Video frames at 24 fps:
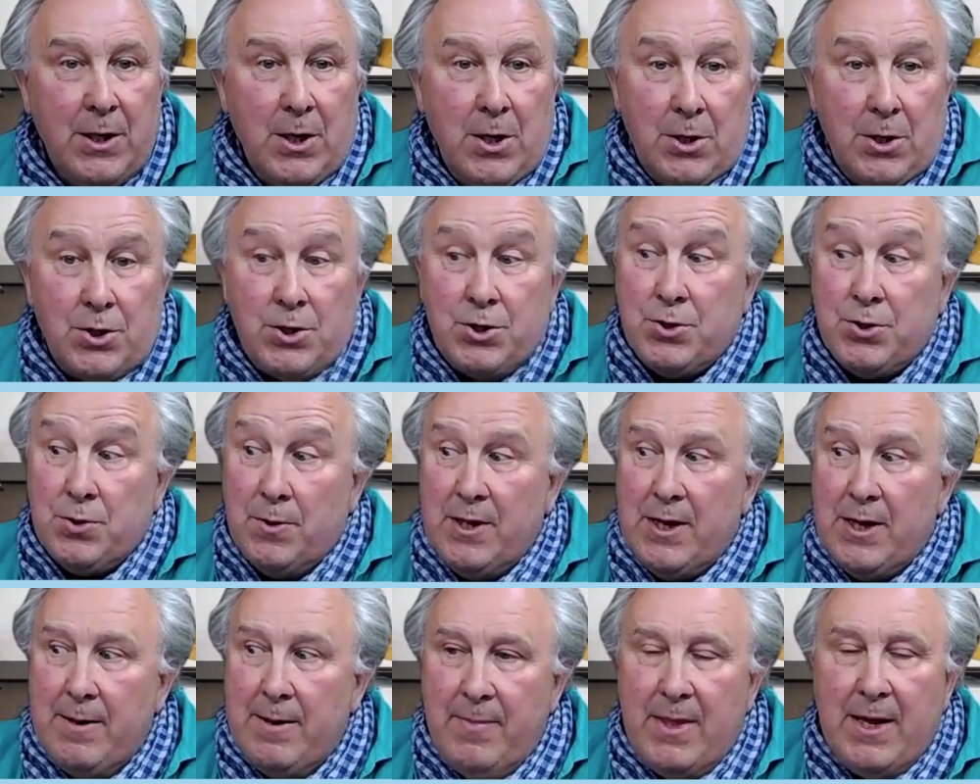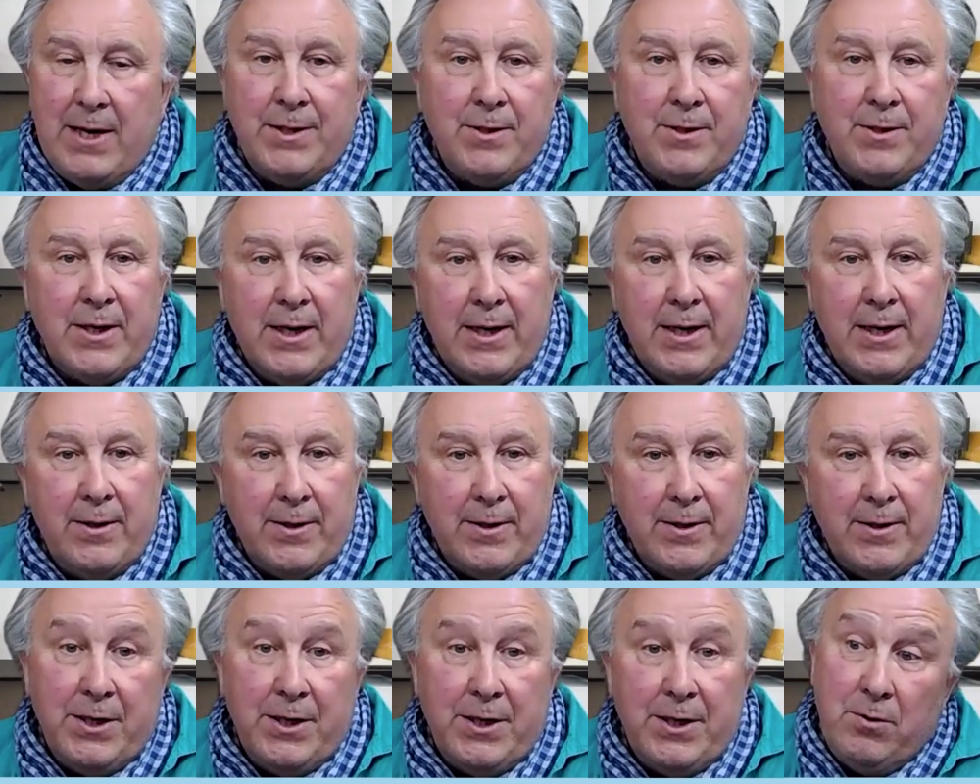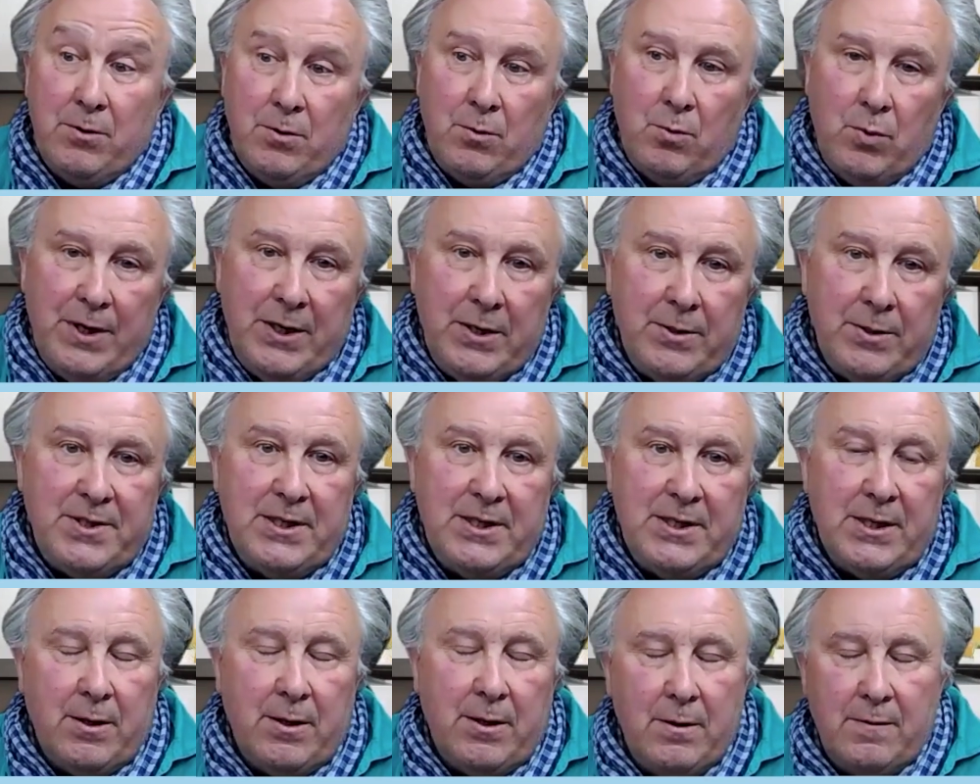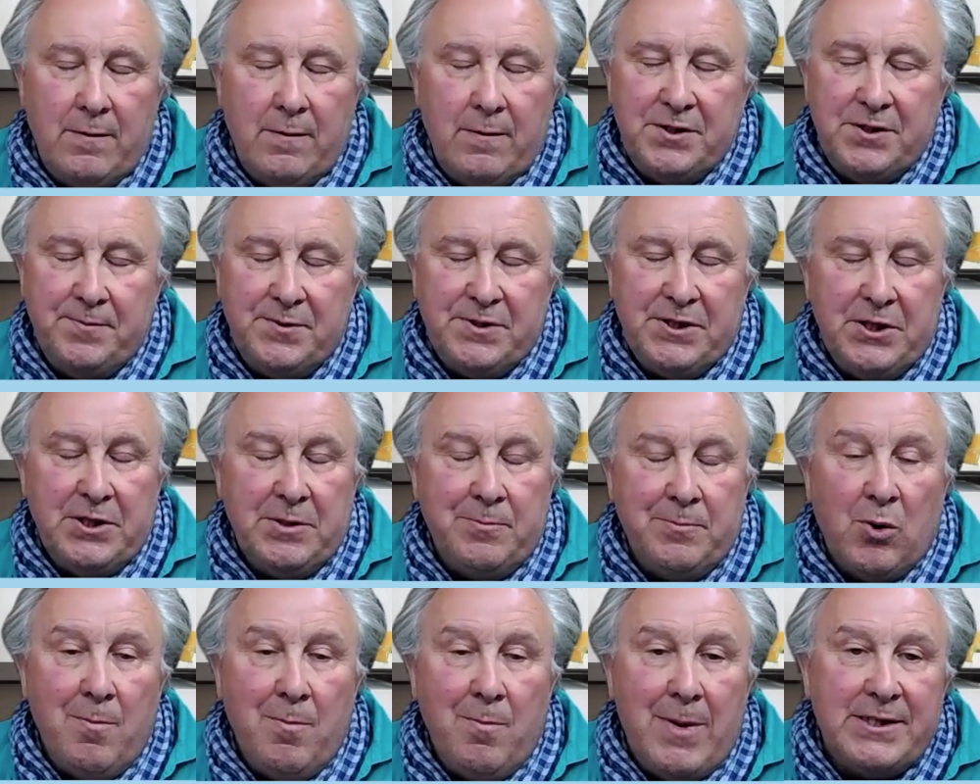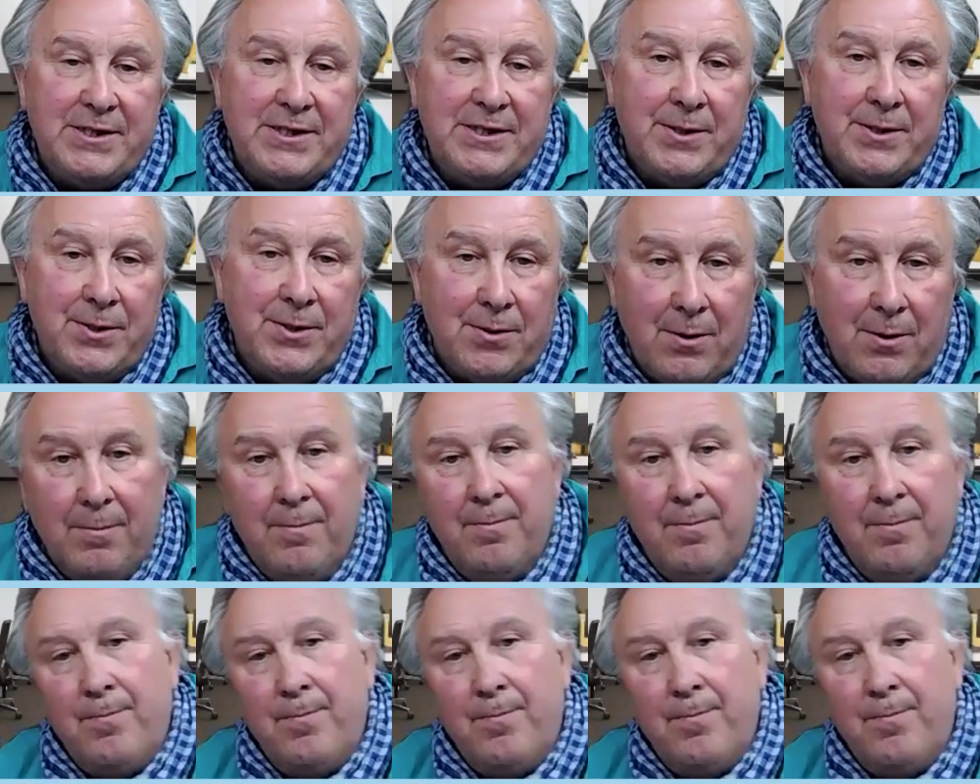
show them that, okay, we're using a sustainable material.